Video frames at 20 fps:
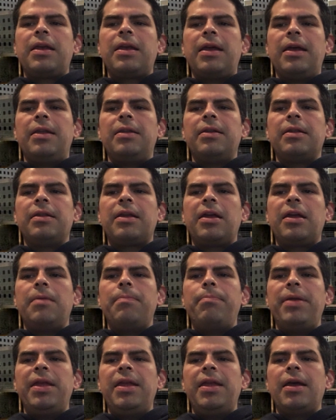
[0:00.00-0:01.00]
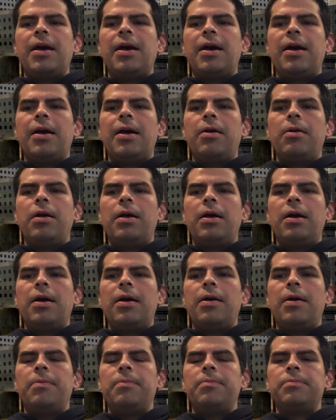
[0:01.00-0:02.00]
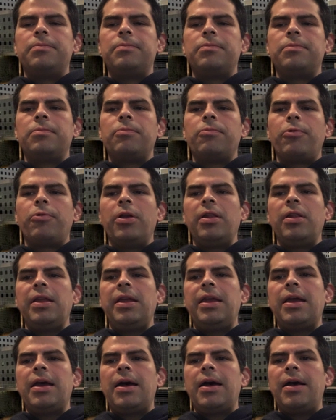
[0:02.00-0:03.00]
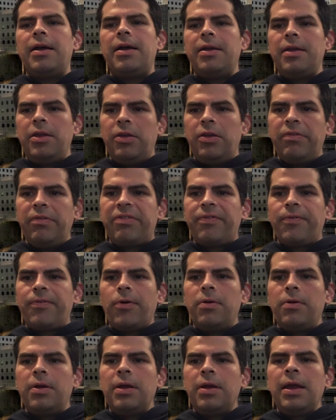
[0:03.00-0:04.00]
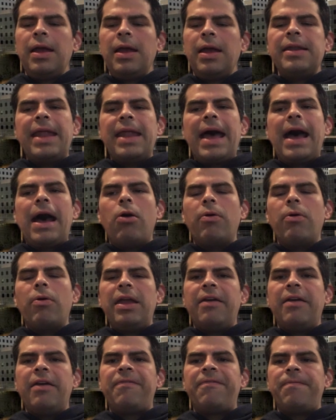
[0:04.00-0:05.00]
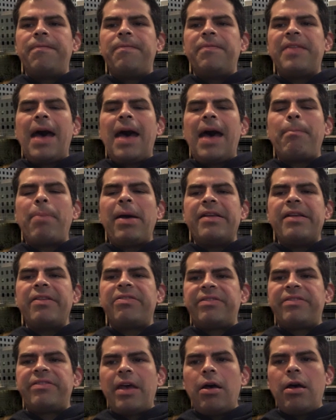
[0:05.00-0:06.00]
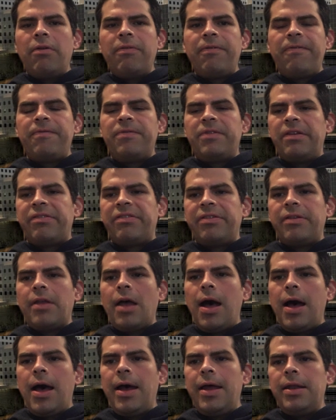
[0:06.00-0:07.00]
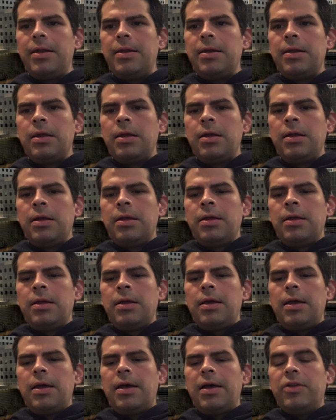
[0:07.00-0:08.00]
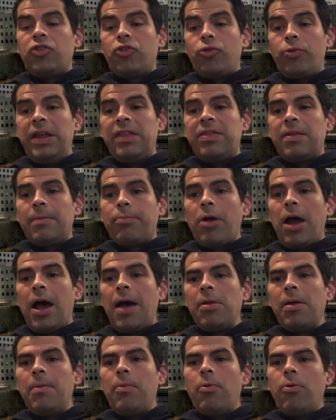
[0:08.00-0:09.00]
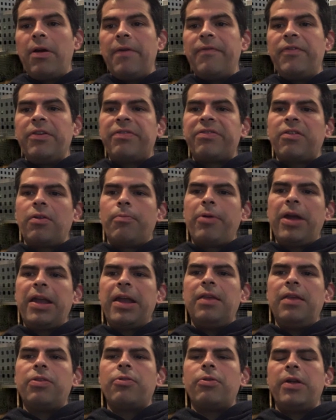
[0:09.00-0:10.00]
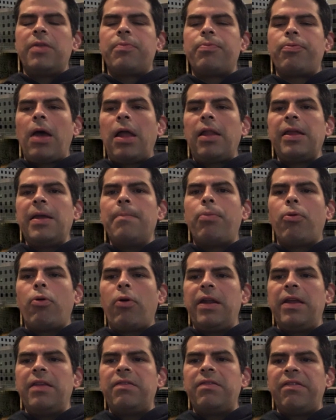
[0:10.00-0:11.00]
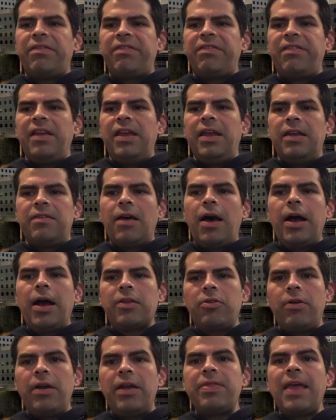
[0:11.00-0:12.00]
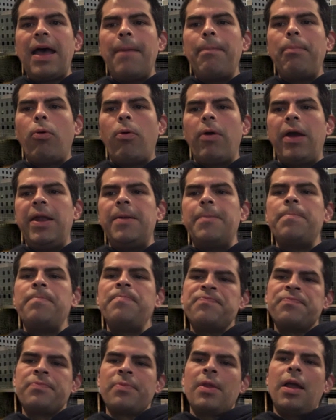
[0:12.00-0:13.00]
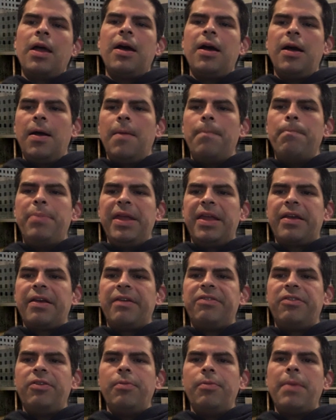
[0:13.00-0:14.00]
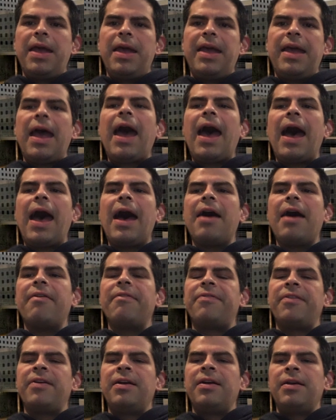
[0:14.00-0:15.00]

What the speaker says: can be really useful. Now, if that by itself does not treat the problem, or if you're still breaking through it, it's probably important to see a doctor at that point because you may have